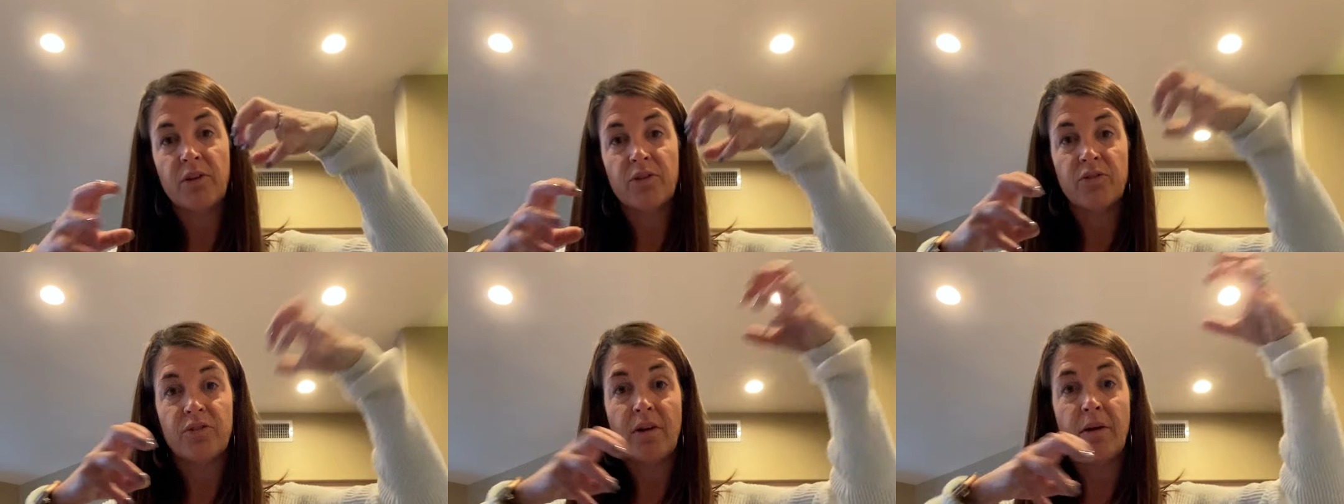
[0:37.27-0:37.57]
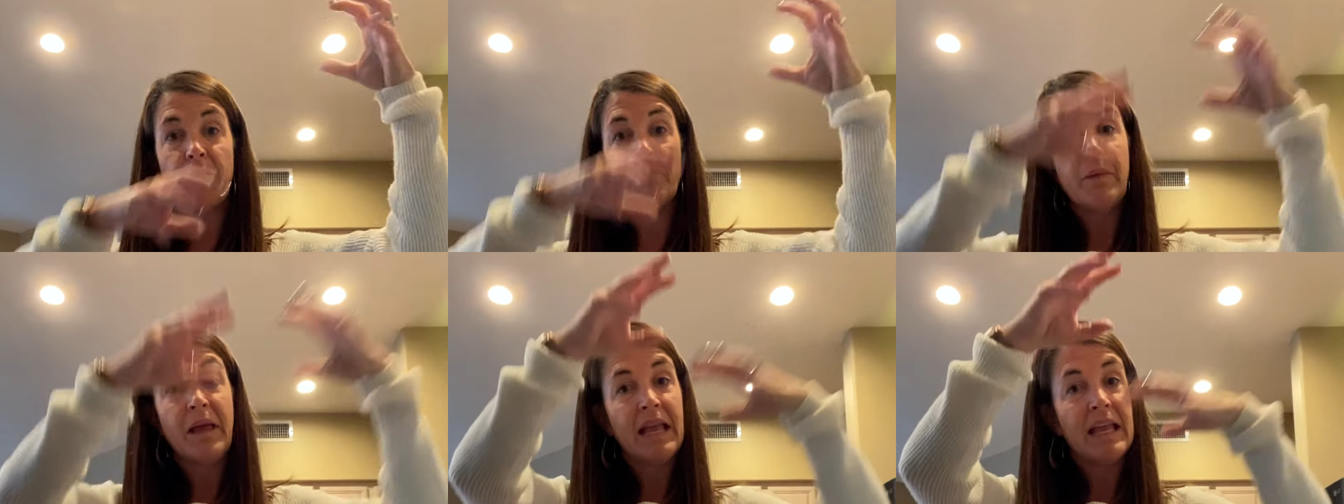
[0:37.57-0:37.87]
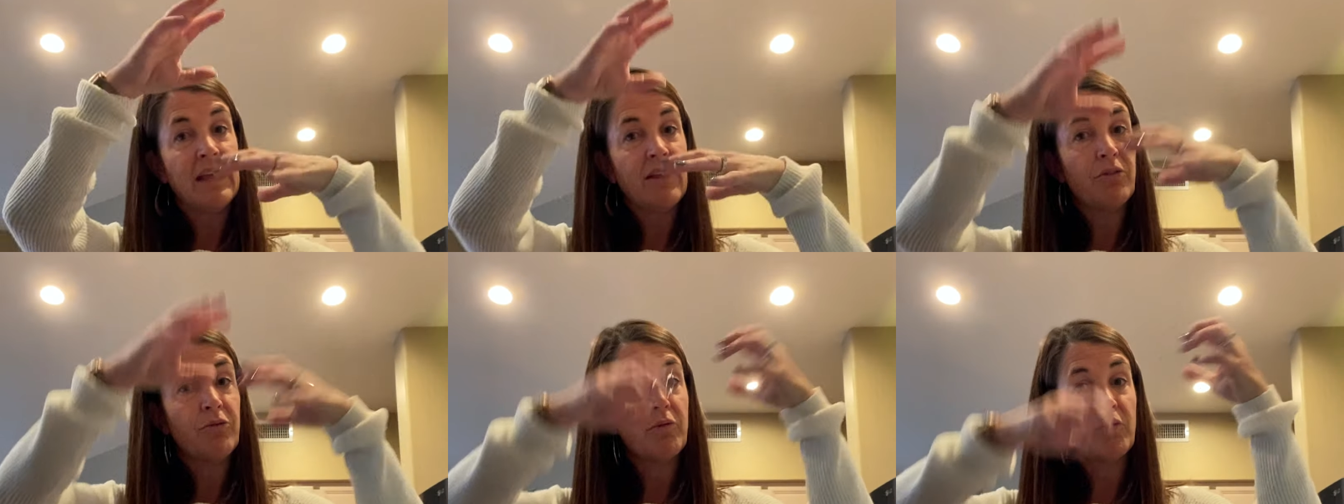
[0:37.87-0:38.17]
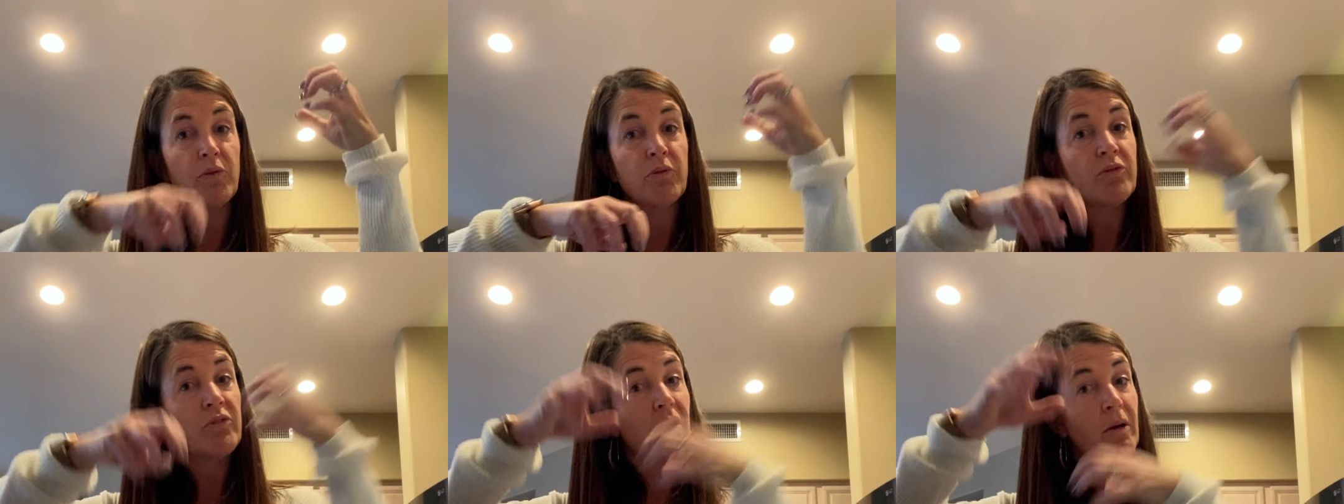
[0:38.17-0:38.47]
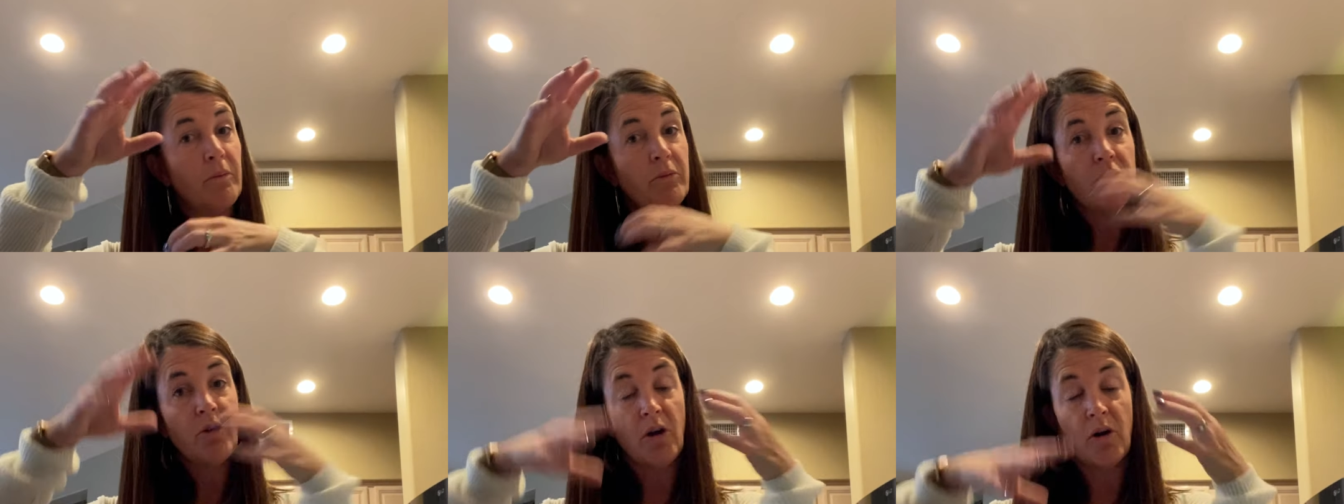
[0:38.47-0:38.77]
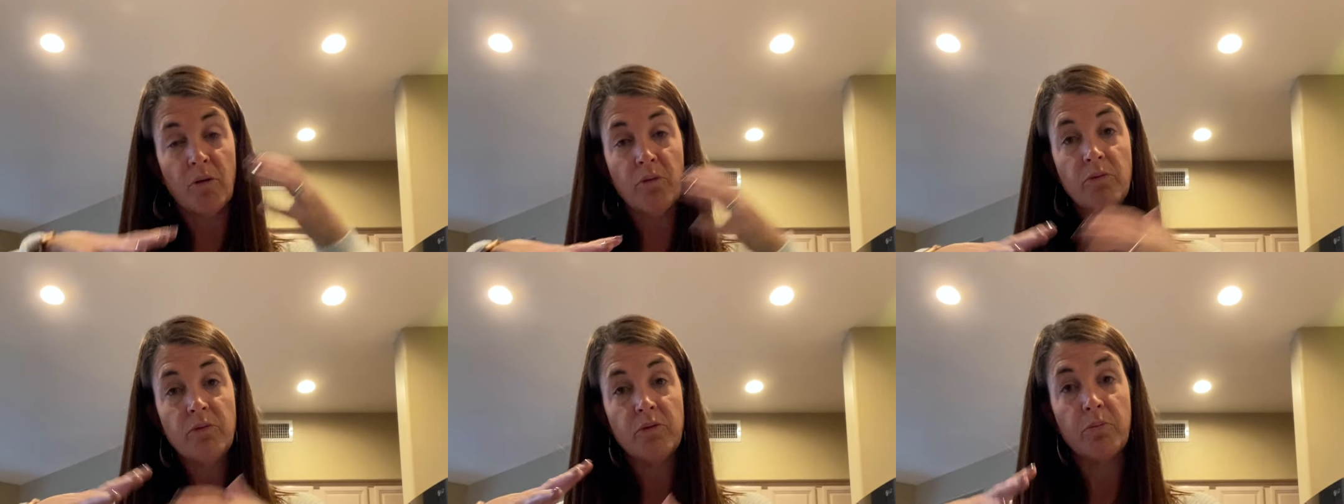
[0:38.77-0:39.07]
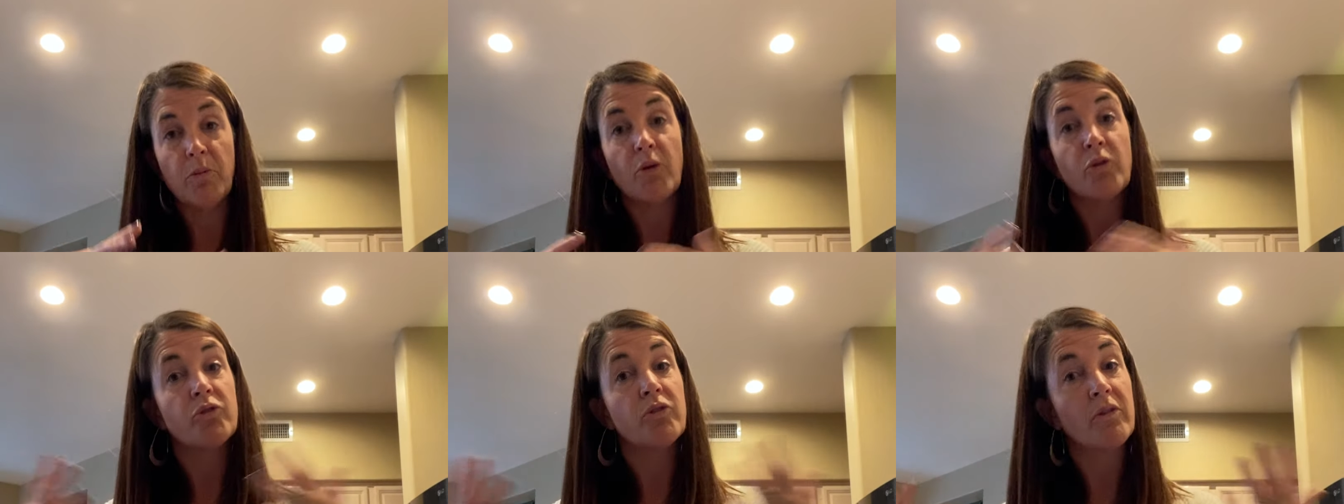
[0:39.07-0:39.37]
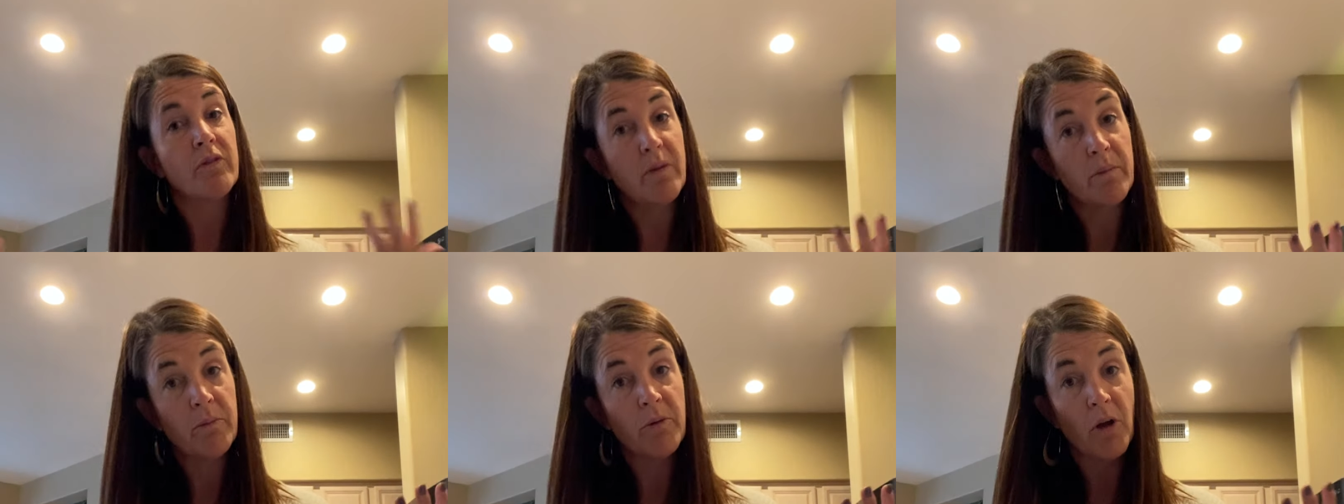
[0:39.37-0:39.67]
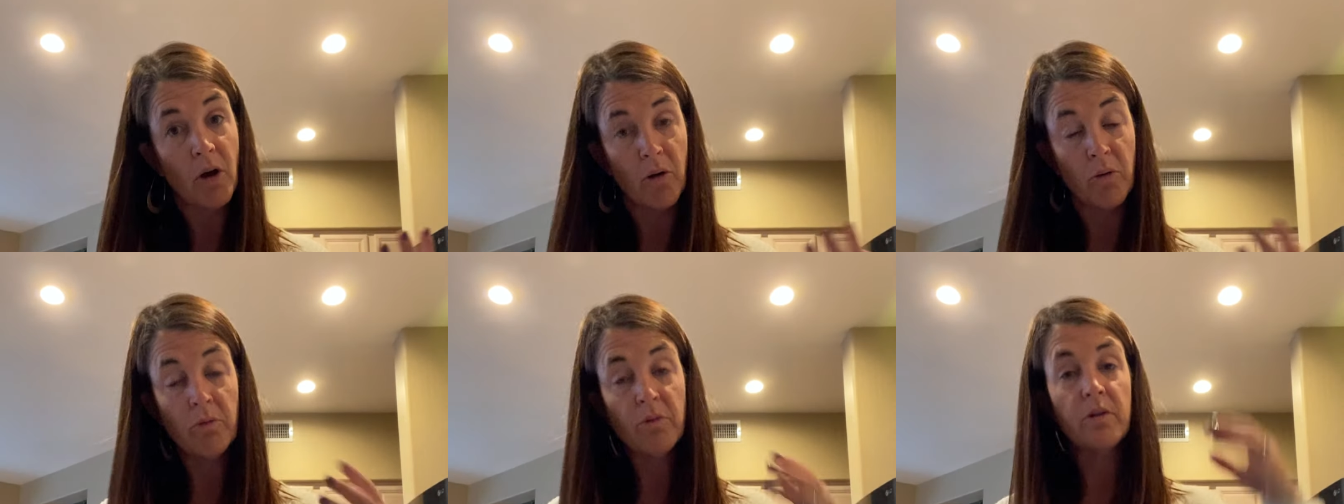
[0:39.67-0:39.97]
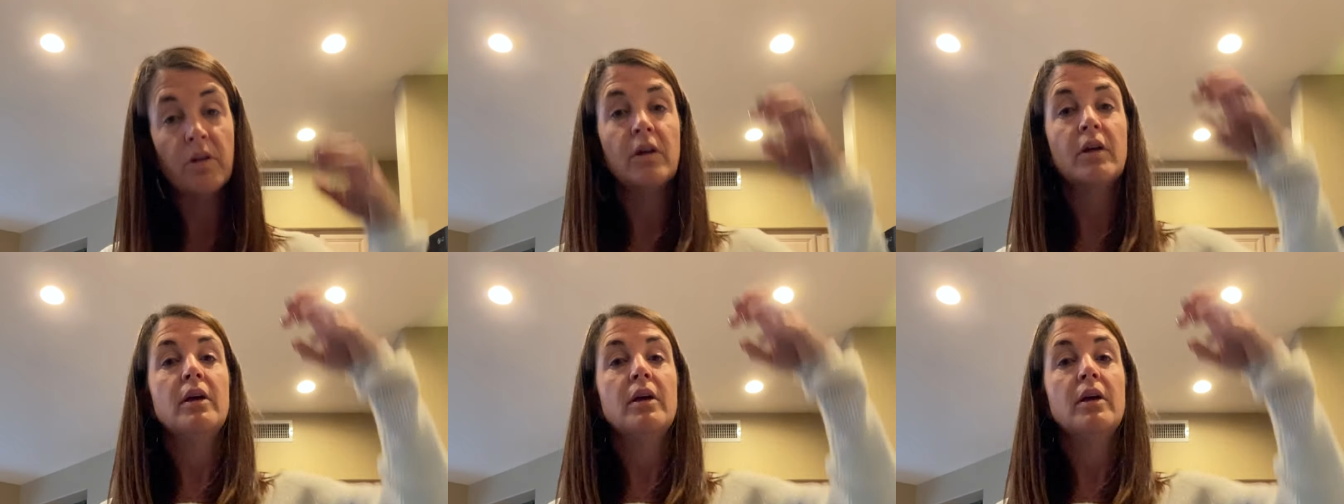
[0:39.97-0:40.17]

Some make it through, some don't. Most of them don't.